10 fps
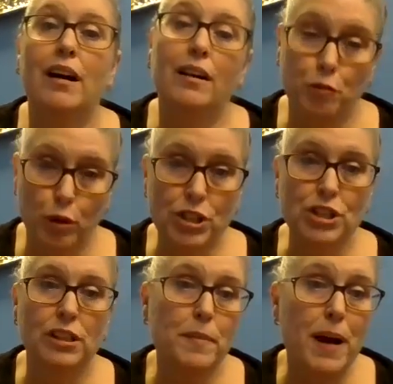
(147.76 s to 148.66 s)

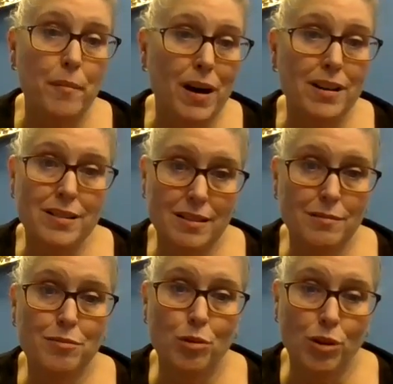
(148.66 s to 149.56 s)
unfortunately
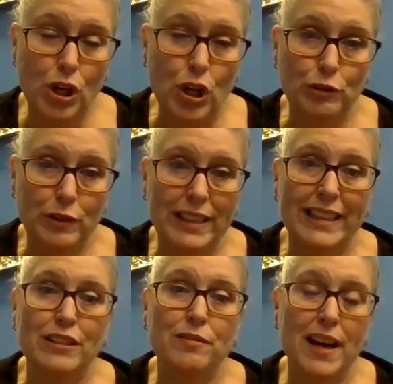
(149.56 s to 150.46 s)
positive for
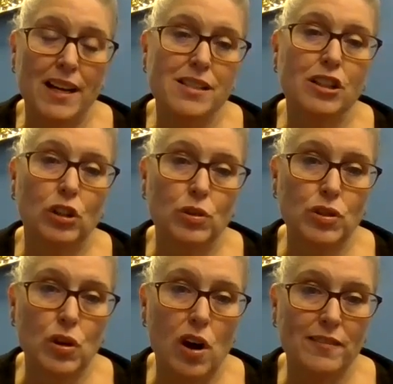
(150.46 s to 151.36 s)
COVID and you've had to
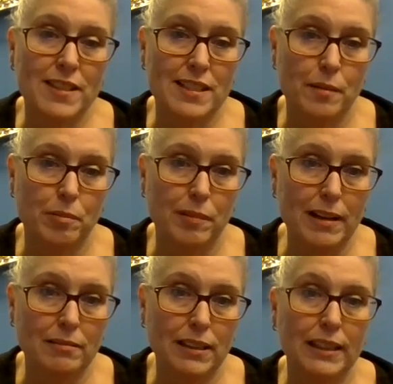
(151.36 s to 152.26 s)
close the office
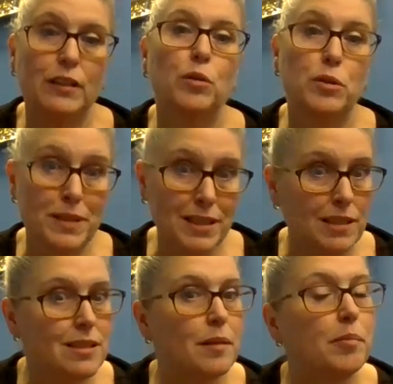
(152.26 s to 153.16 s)
temporarily or the
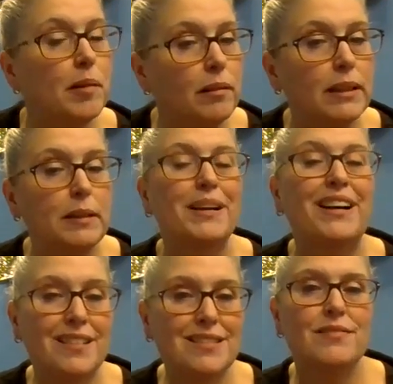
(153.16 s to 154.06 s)
business temporarily
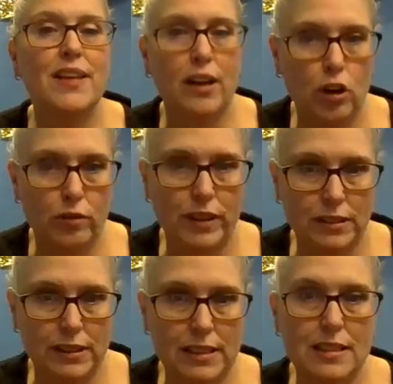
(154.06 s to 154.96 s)
because of that COVID
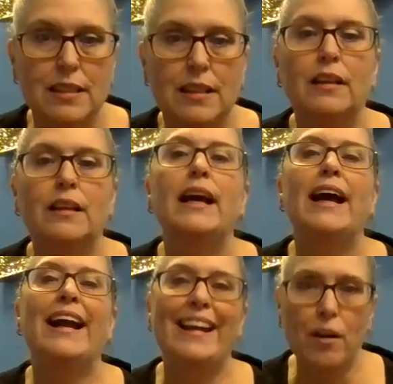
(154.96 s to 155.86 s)
illness,
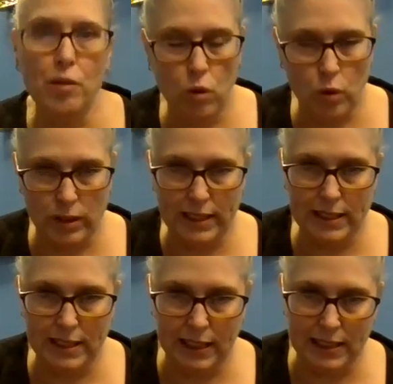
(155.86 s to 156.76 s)
and now a
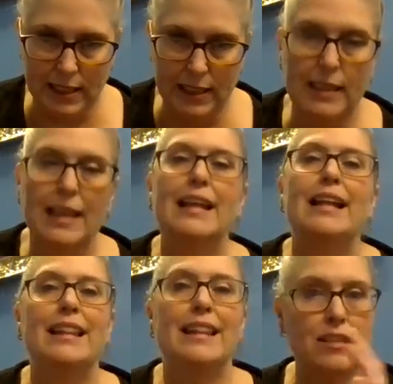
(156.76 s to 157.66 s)
quarantine's kicked in,
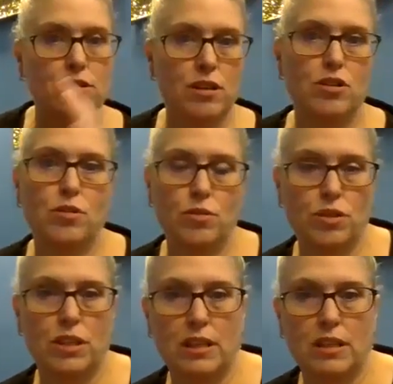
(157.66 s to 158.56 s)
then you can
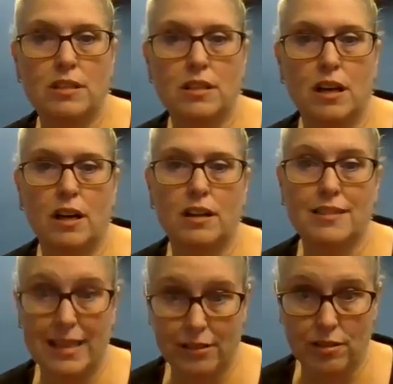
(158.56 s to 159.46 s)
use these
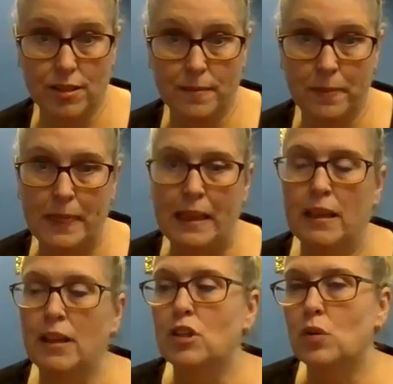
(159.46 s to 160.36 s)
standards.
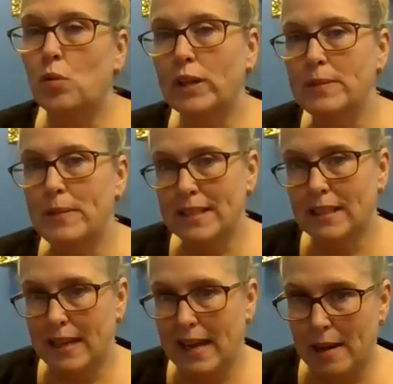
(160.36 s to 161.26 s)
So what's
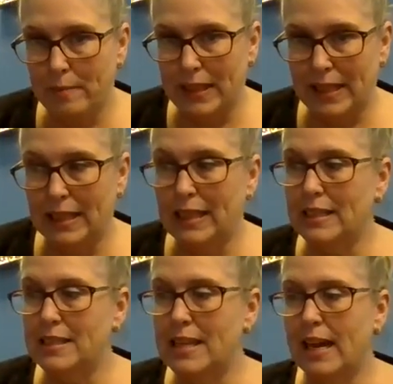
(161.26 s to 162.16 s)
basically happening
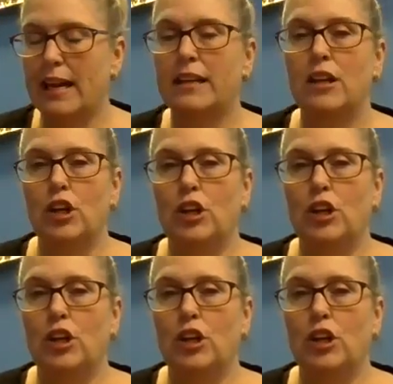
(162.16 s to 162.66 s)
is that